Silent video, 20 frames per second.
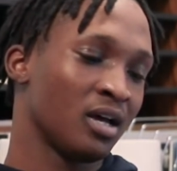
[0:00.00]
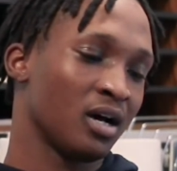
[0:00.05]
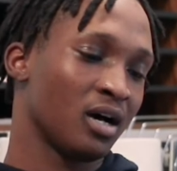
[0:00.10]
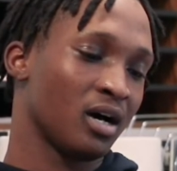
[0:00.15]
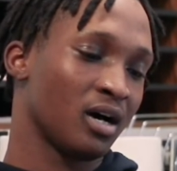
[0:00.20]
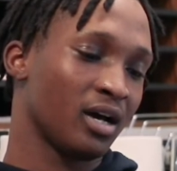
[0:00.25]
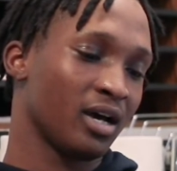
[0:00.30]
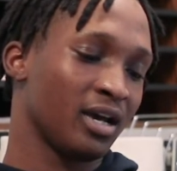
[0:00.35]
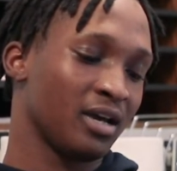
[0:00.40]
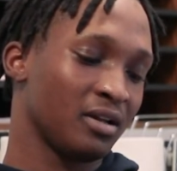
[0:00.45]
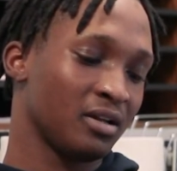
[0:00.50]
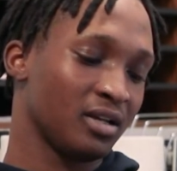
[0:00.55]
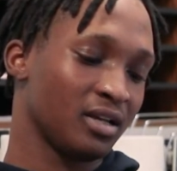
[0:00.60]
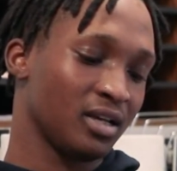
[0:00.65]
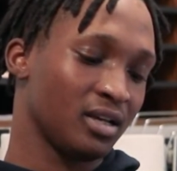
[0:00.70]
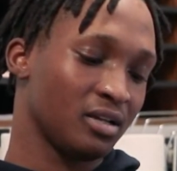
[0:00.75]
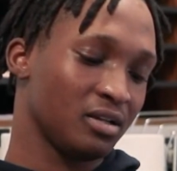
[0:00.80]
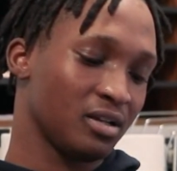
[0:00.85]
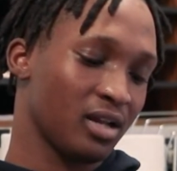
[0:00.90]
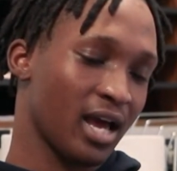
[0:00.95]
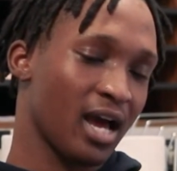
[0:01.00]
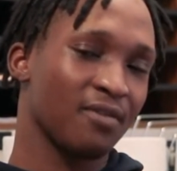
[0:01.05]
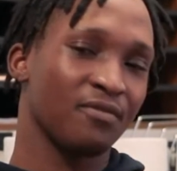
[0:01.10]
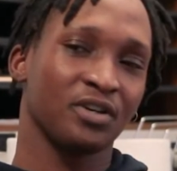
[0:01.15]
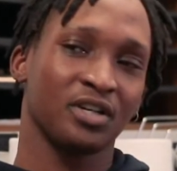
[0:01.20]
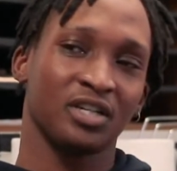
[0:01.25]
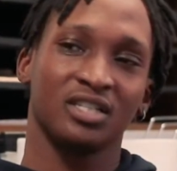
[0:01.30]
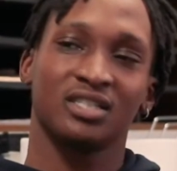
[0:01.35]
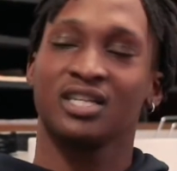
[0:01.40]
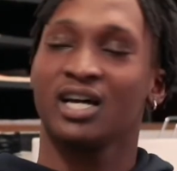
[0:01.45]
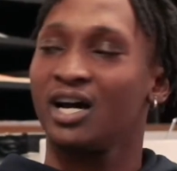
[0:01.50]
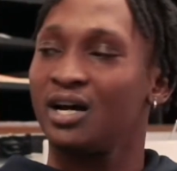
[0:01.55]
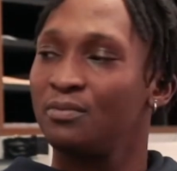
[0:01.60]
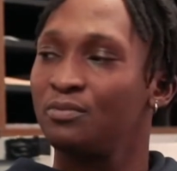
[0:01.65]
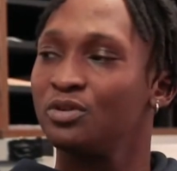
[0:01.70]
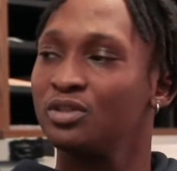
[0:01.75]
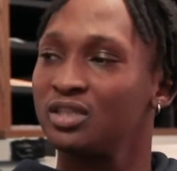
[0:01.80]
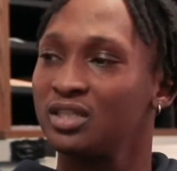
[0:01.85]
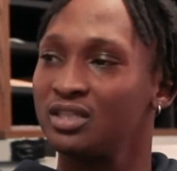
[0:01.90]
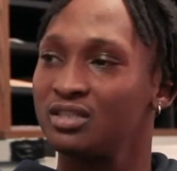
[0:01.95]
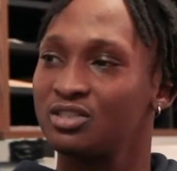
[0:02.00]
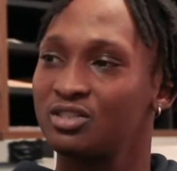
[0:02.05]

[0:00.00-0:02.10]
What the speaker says: and have a good time with it.